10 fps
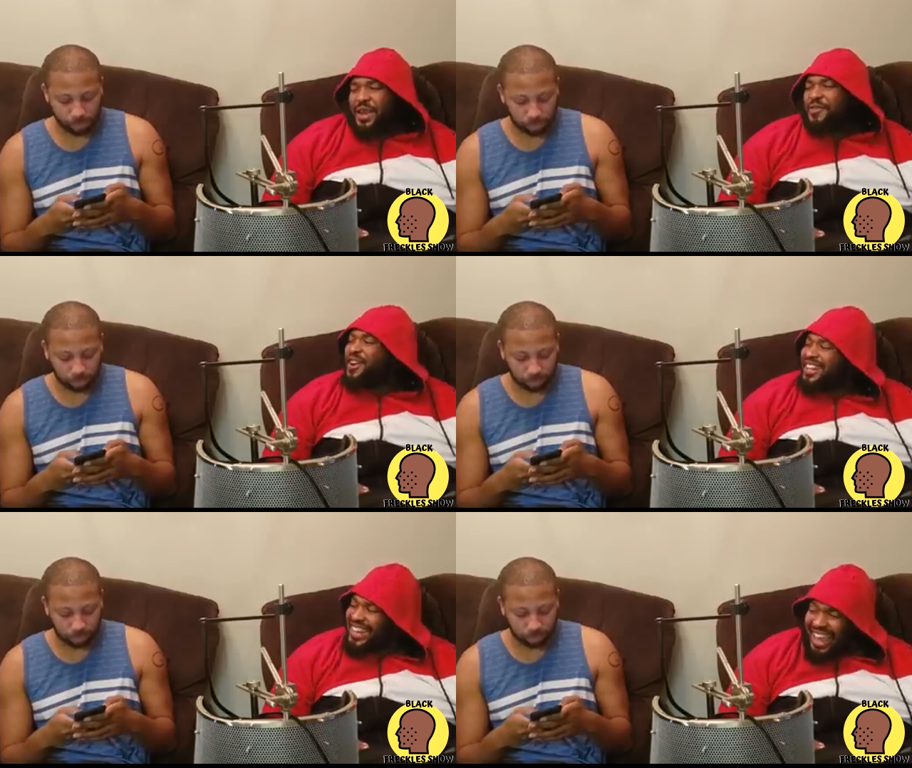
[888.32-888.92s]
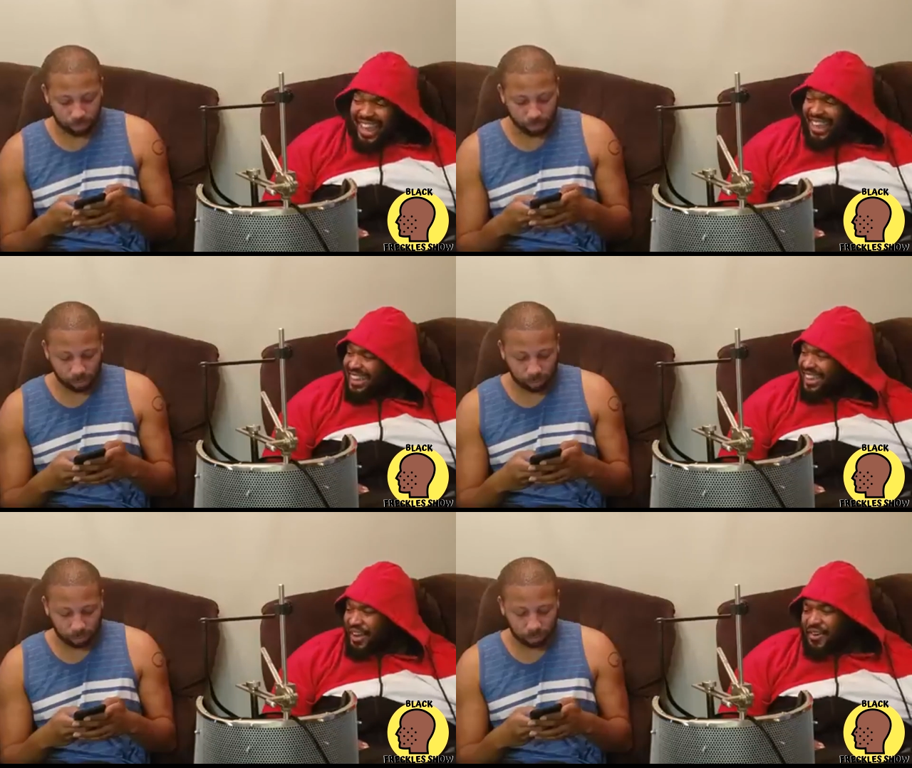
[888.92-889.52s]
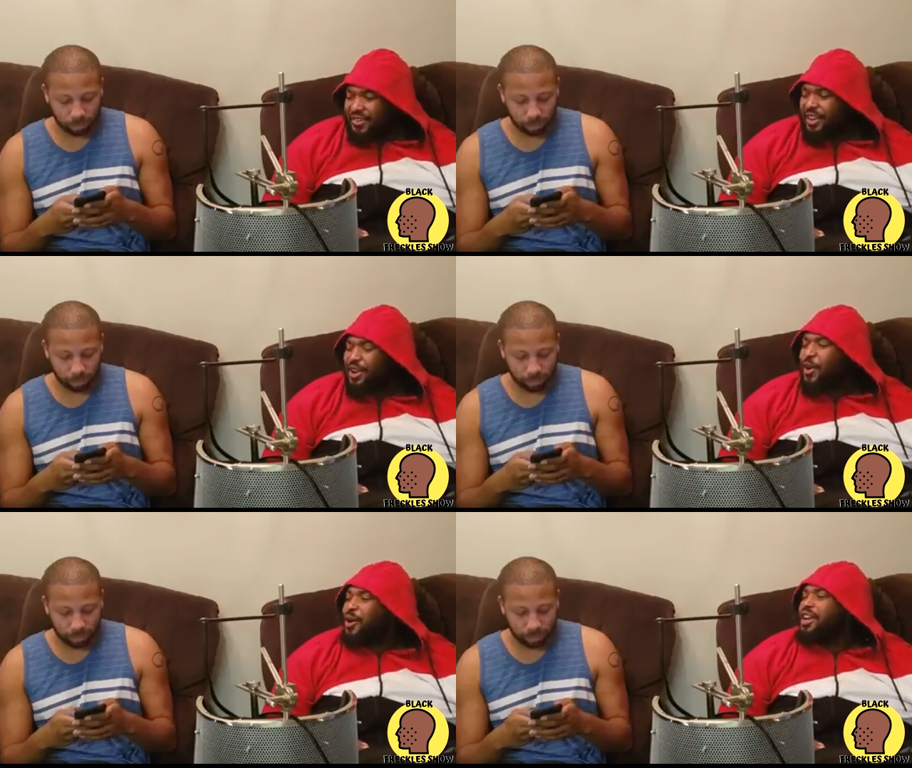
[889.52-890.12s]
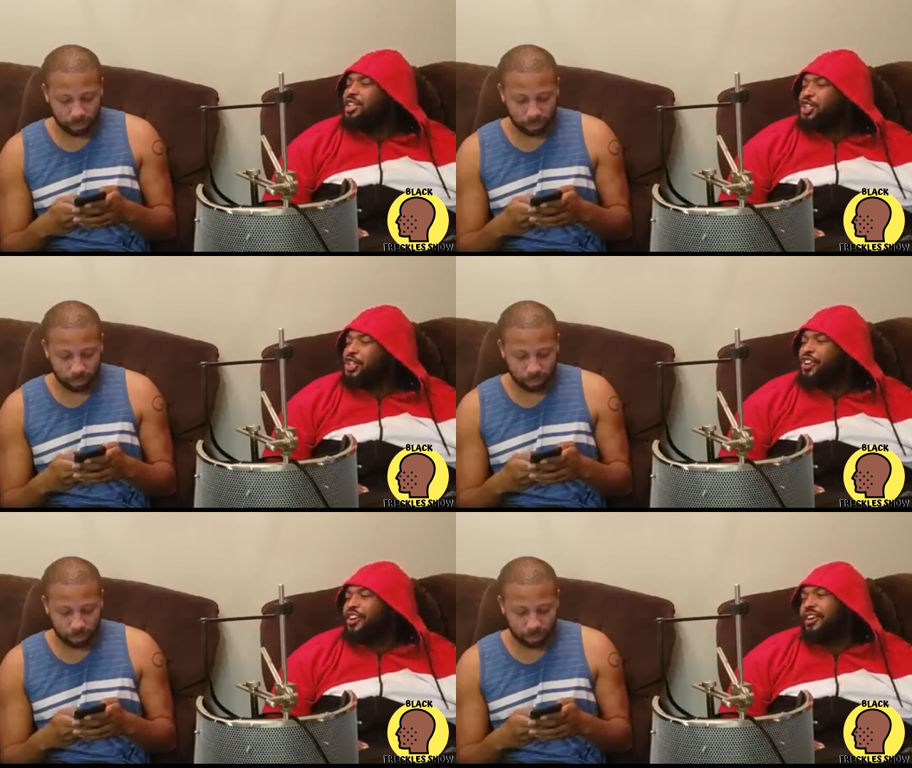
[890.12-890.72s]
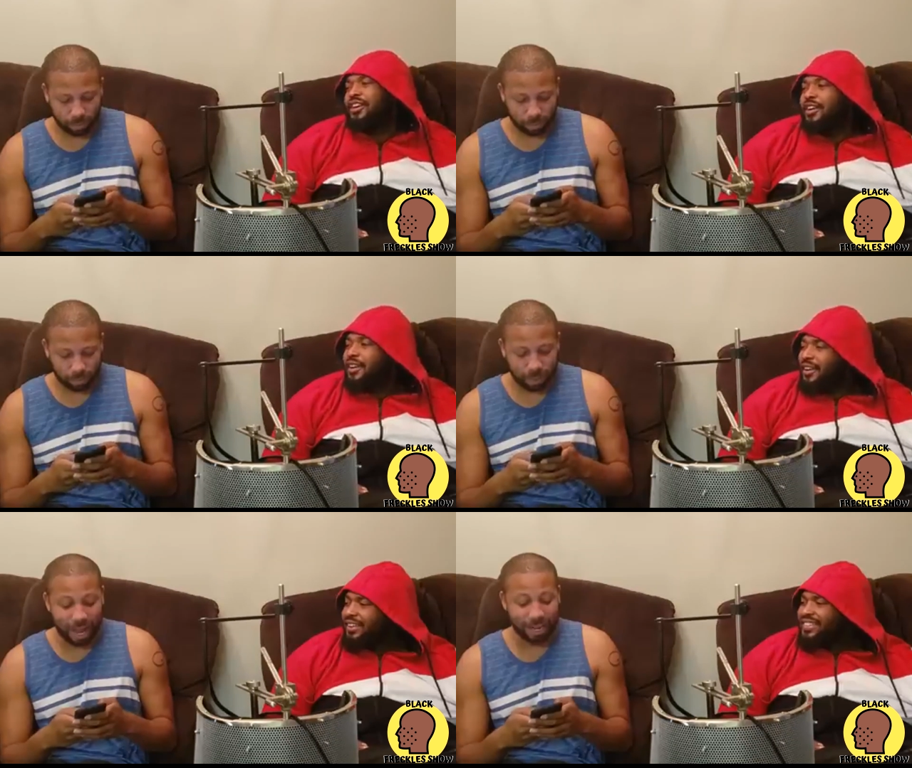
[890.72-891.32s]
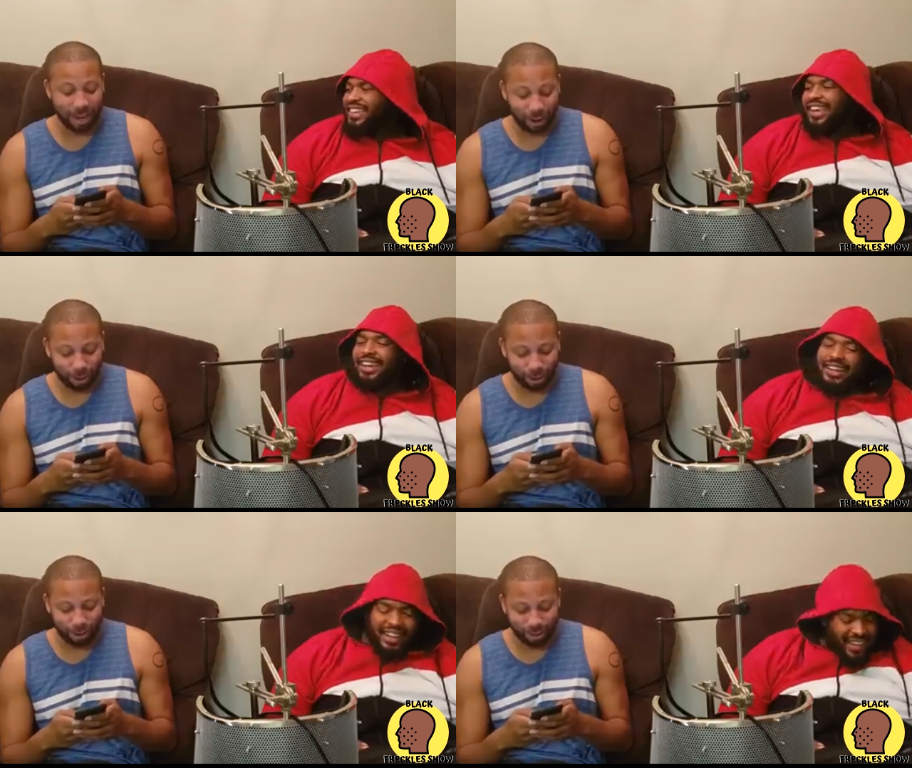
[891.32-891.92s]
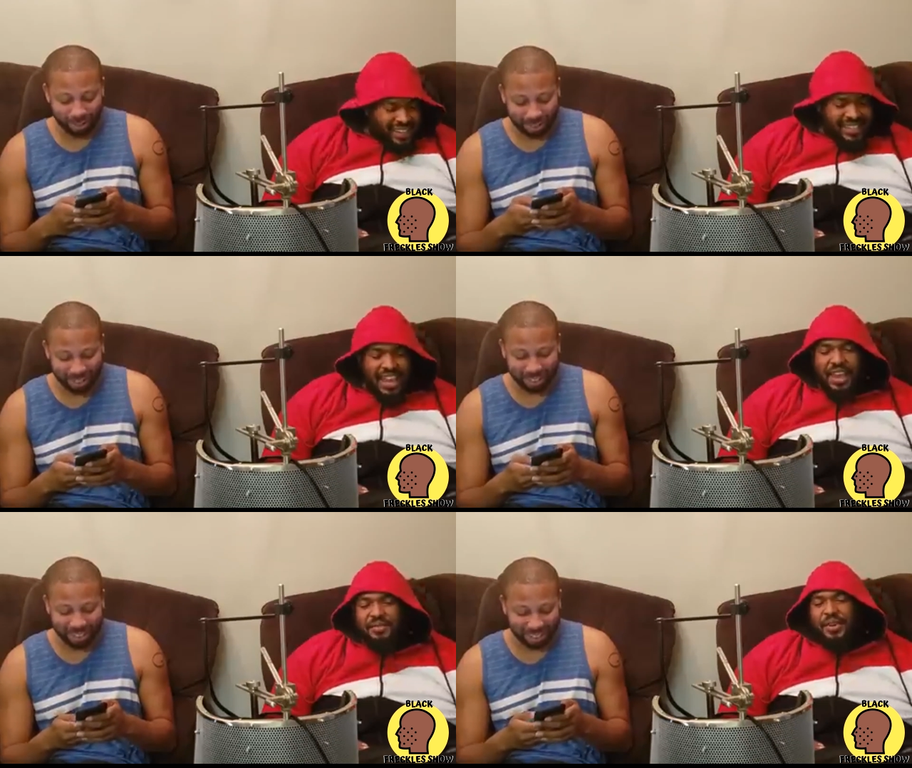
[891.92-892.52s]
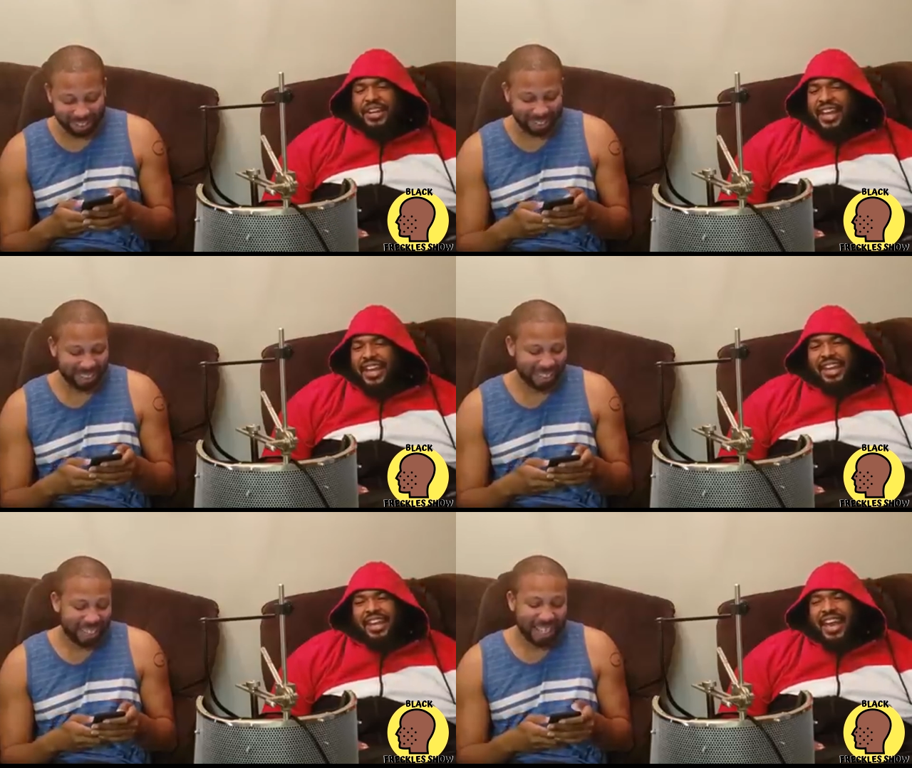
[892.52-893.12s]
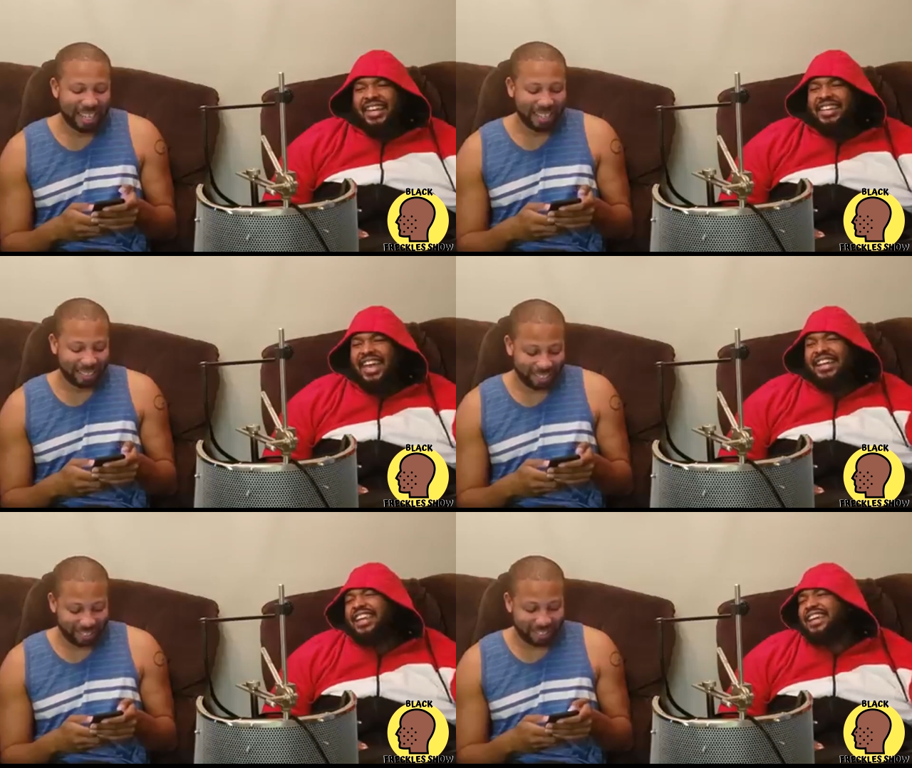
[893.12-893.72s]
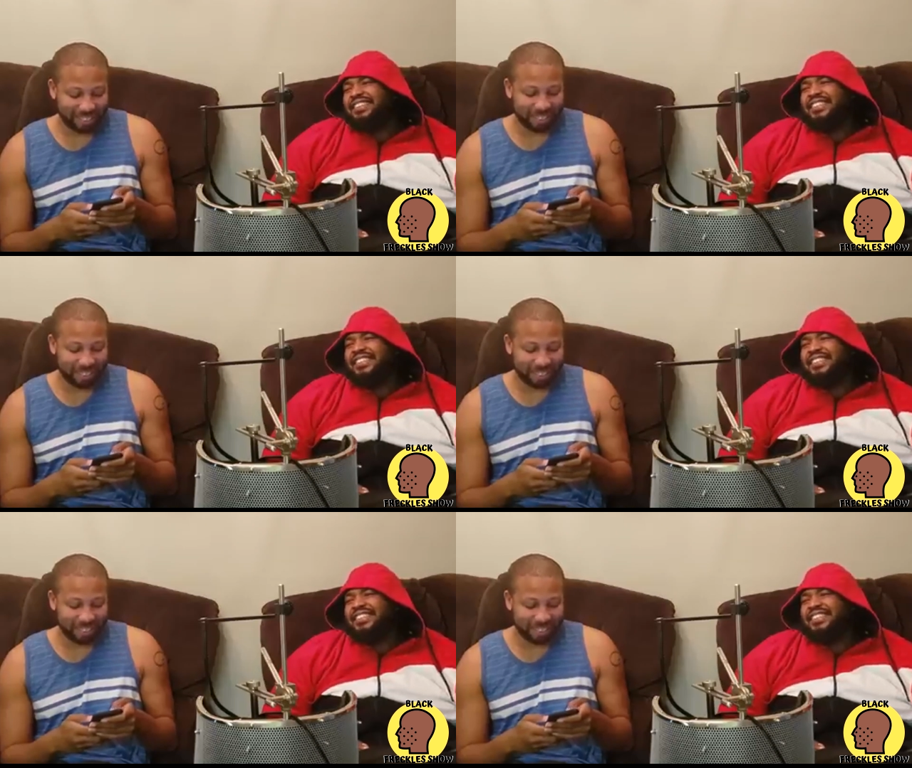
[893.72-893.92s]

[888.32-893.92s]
Speaker 1: every day, yo. The Lord and sugar. It's killing niggas every day, and yet niggas